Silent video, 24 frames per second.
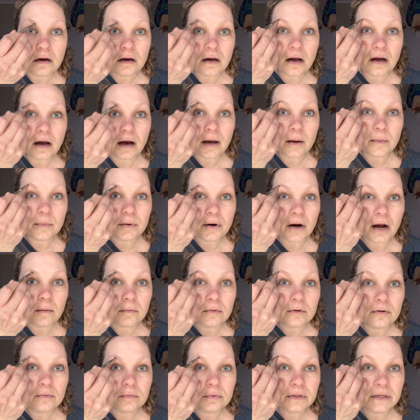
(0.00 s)
I
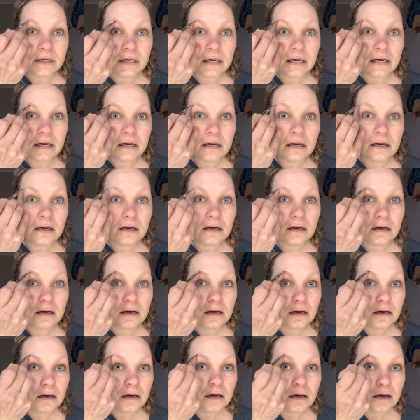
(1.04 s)
probably
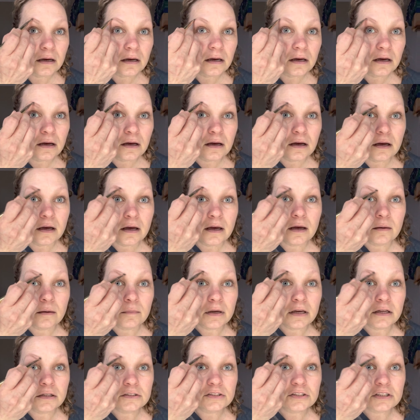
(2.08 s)
am
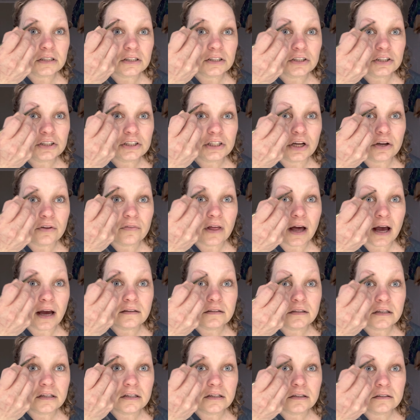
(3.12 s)
just going to show that
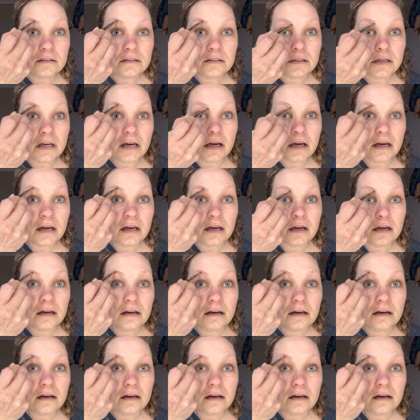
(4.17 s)
to you today.